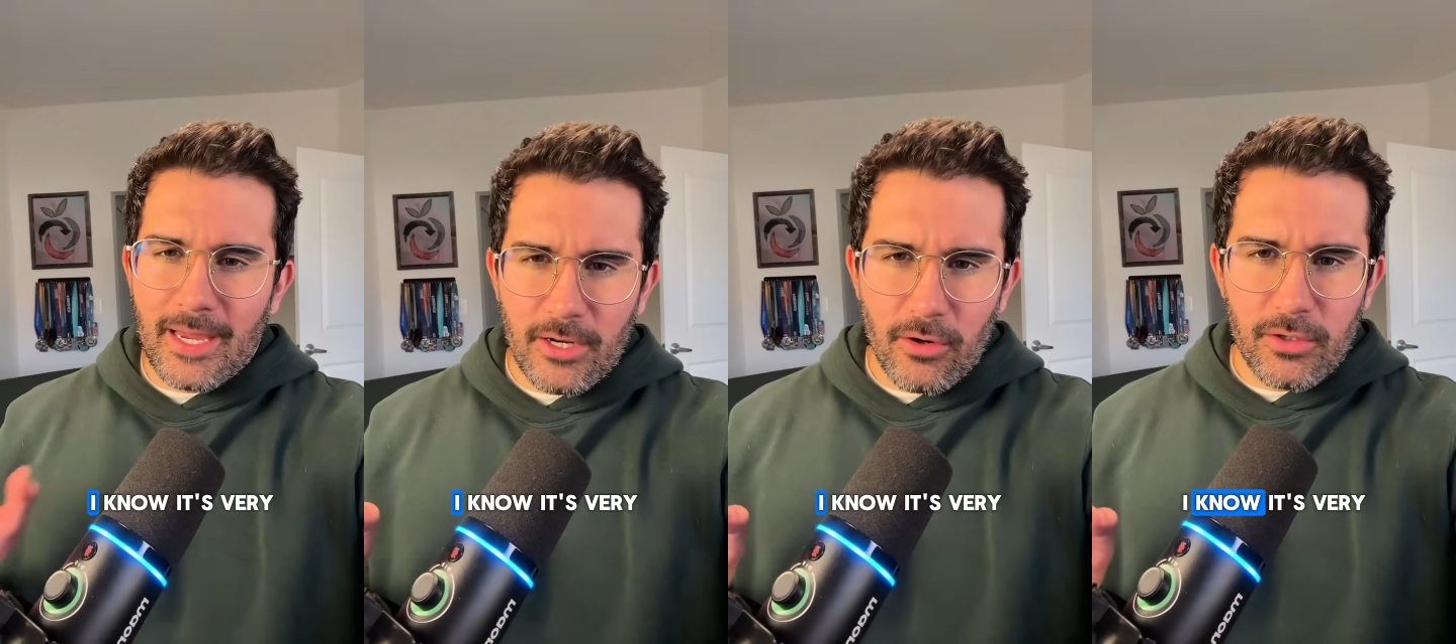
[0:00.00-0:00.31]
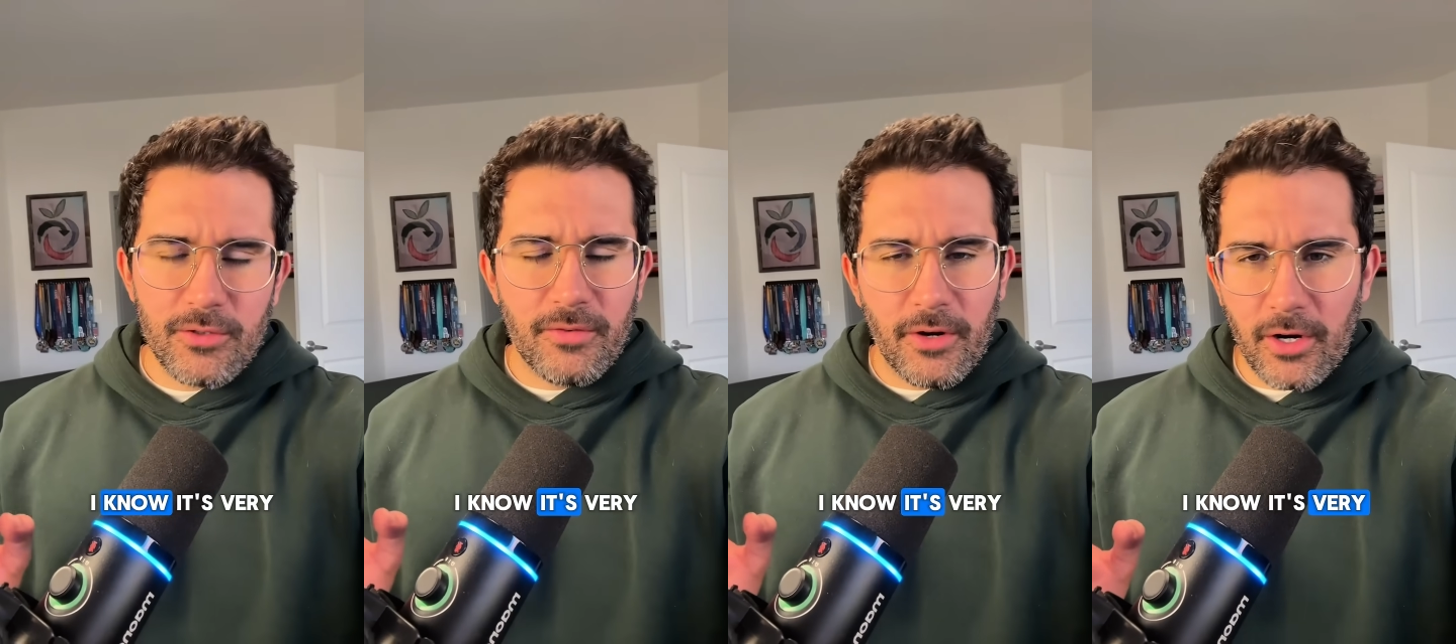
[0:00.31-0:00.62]
I know
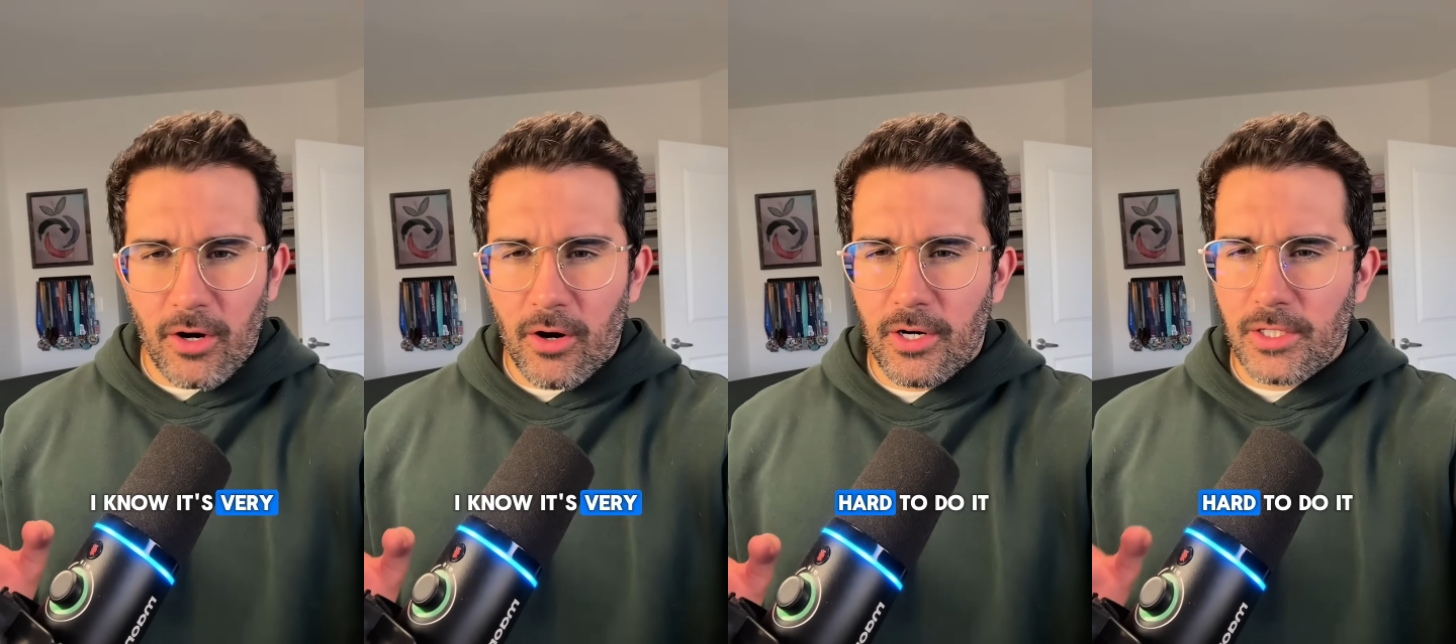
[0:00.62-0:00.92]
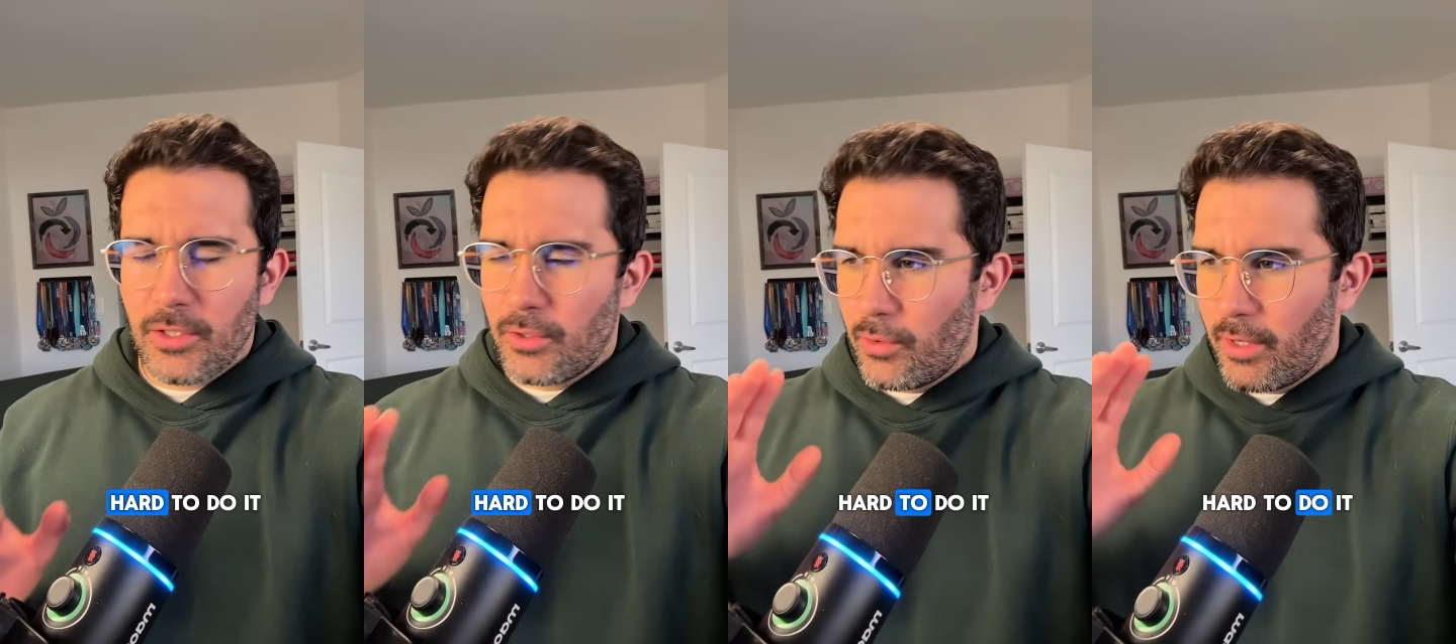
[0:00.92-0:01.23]
it's very
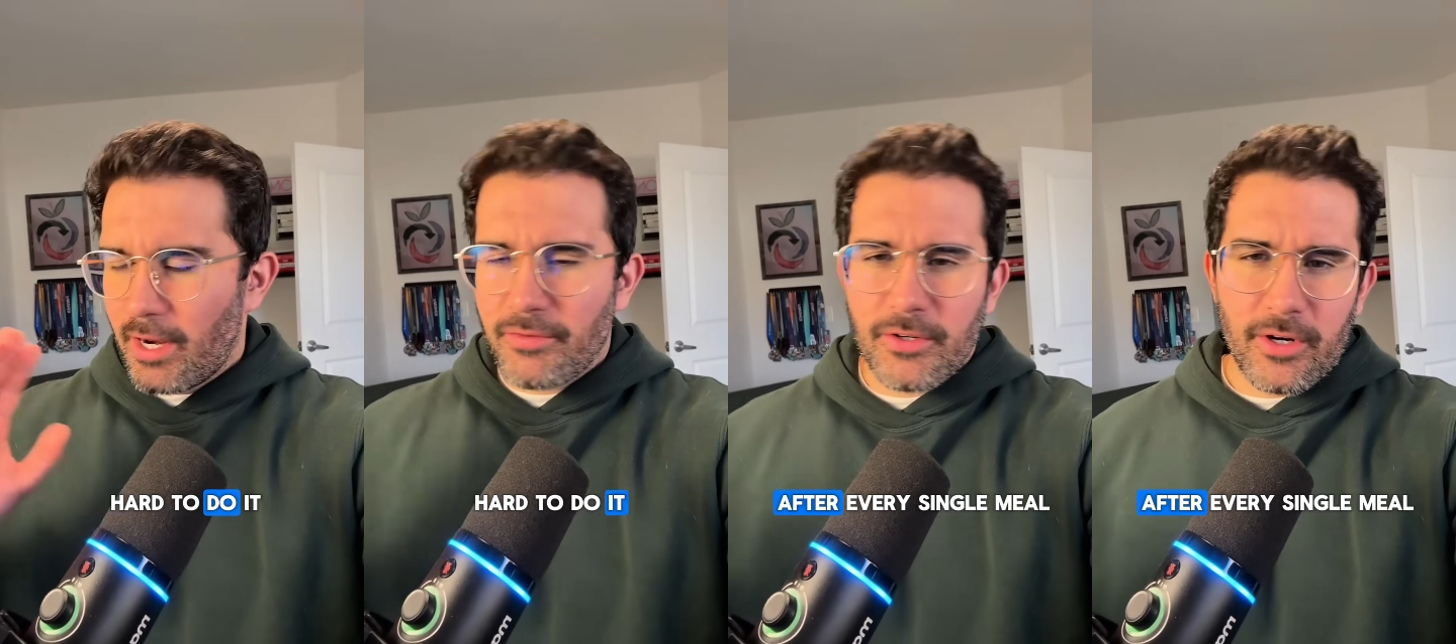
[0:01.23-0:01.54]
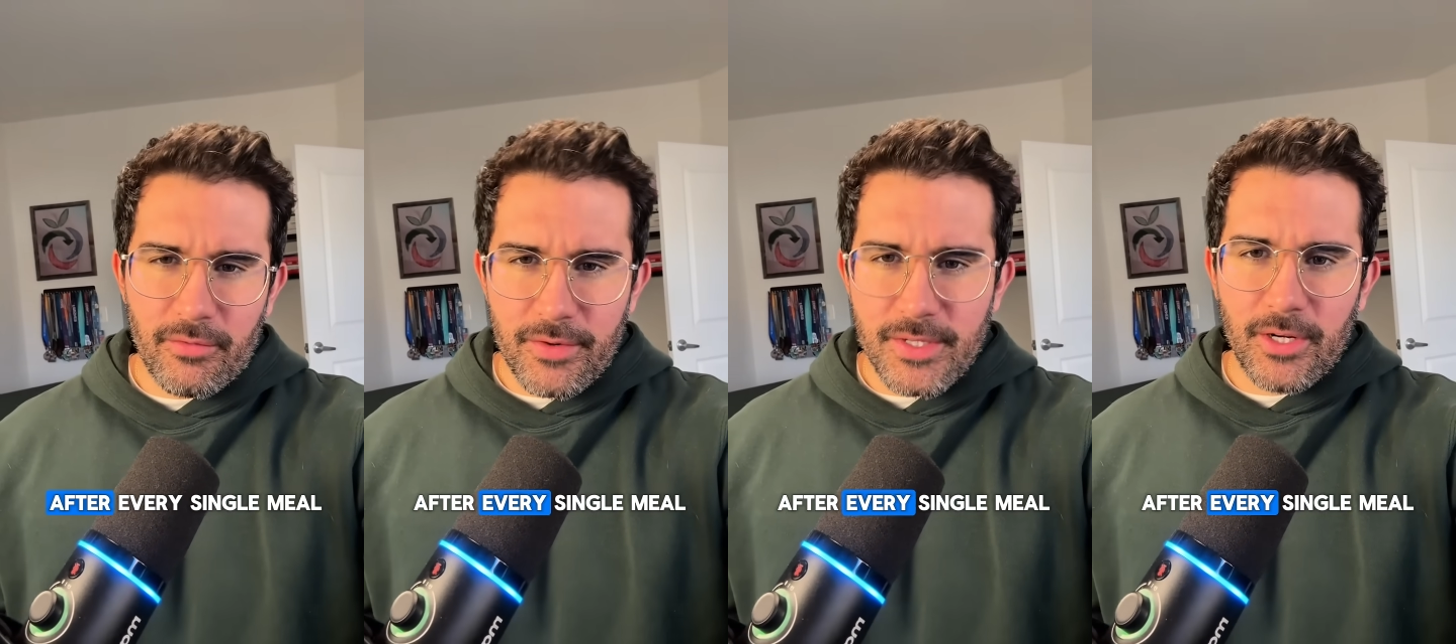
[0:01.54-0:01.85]
hard to do it after
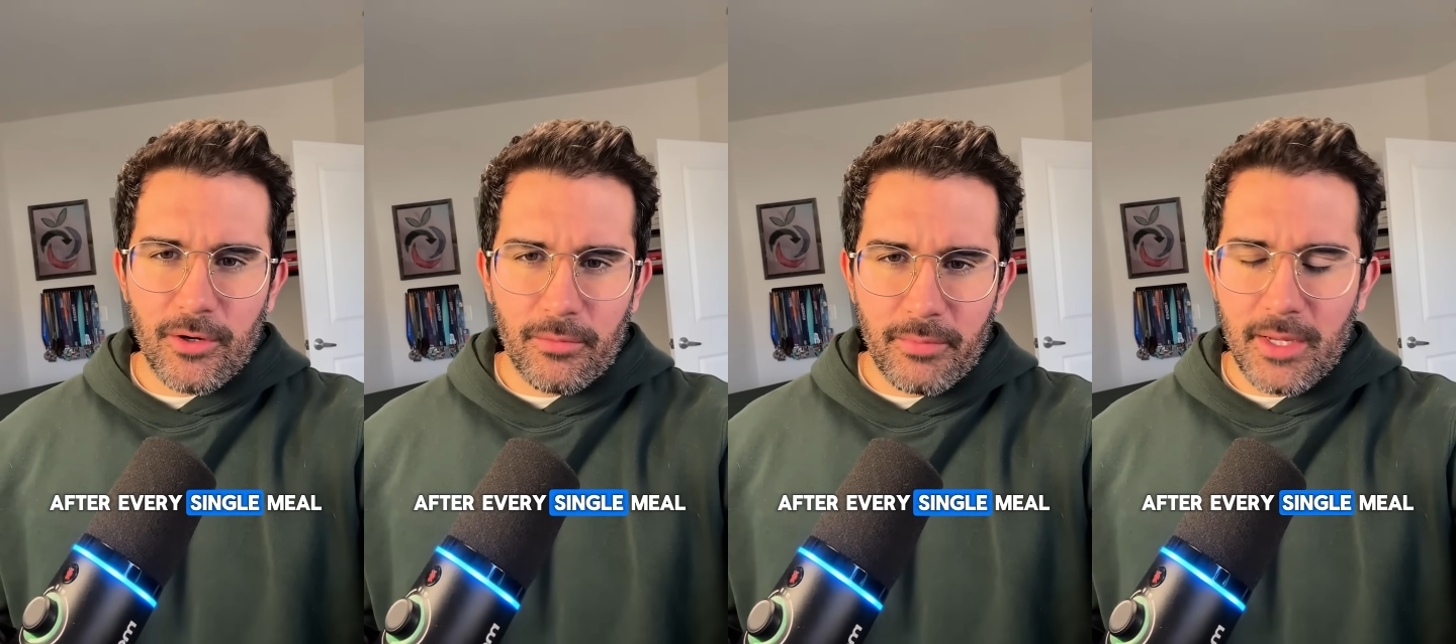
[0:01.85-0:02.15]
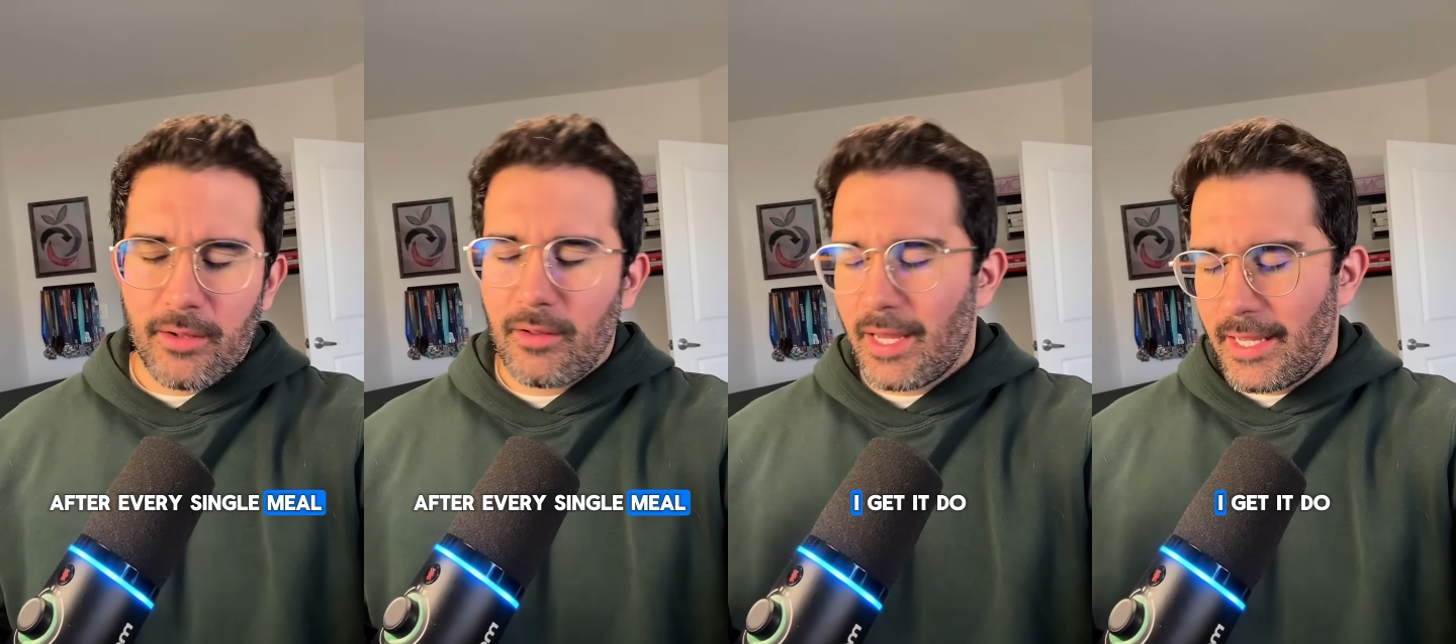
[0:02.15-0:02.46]
every single
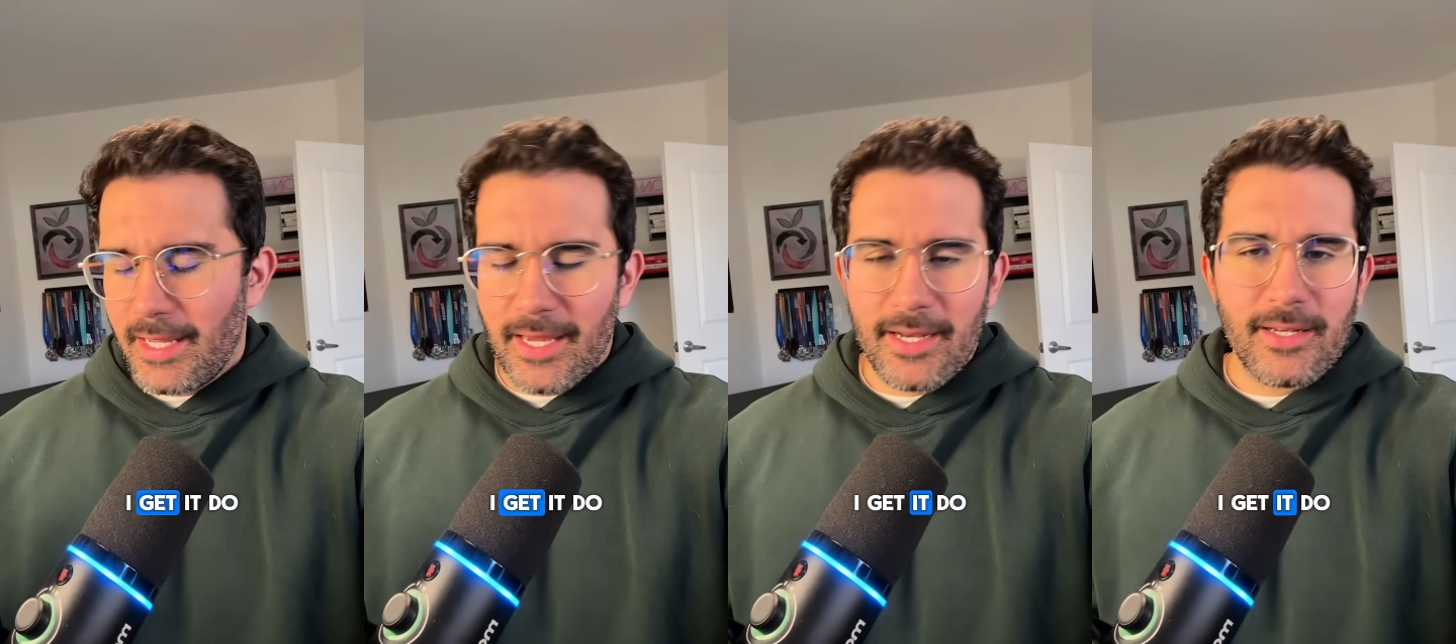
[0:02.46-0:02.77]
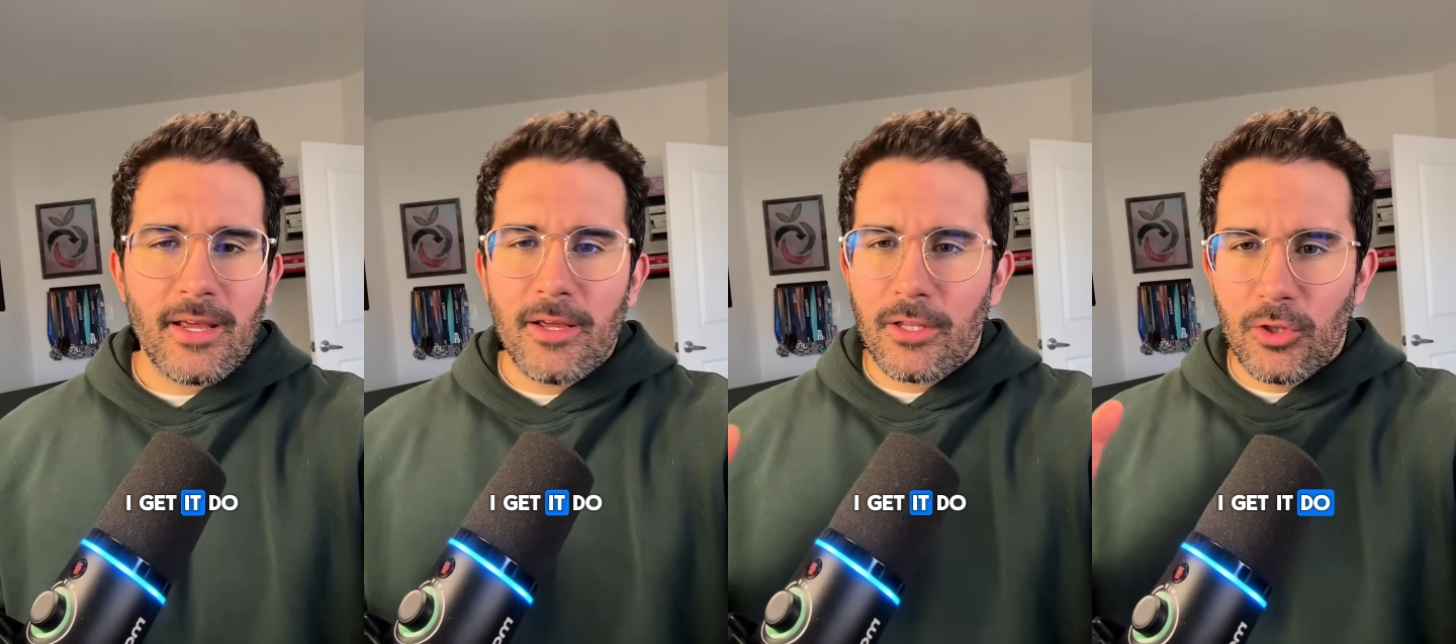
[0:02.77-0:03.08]
meal. I get
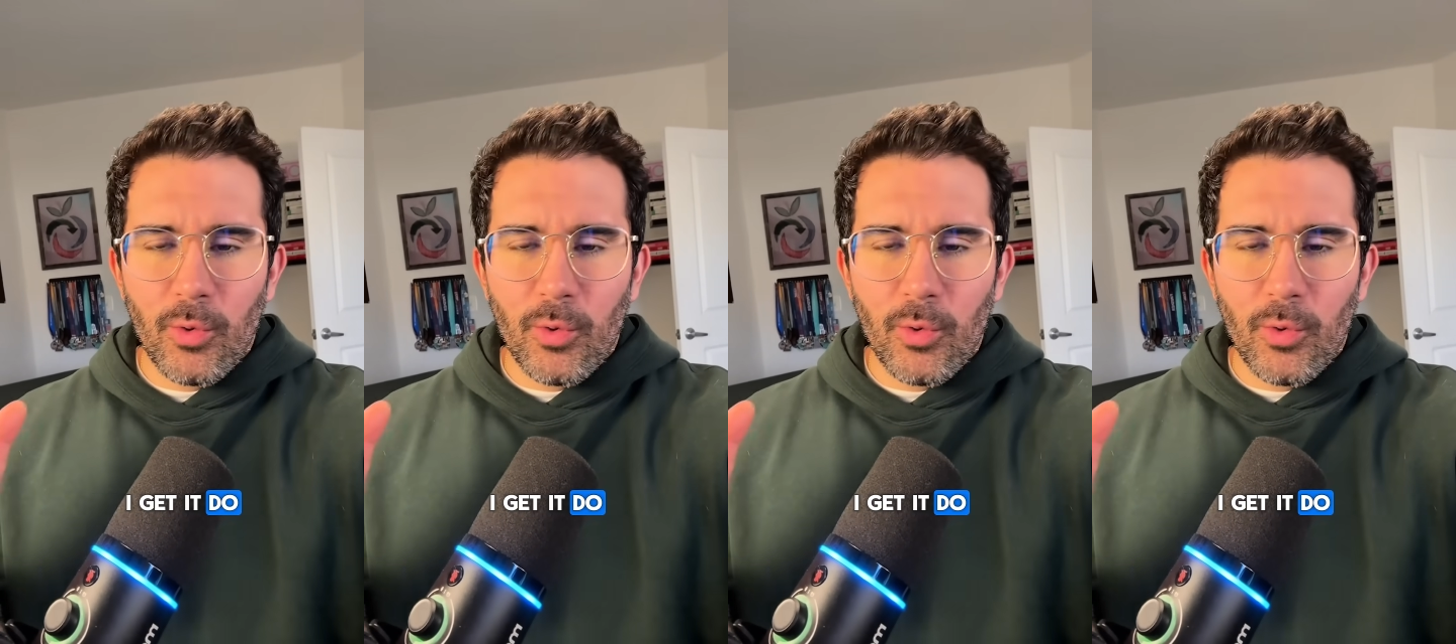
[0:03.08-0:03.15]
it.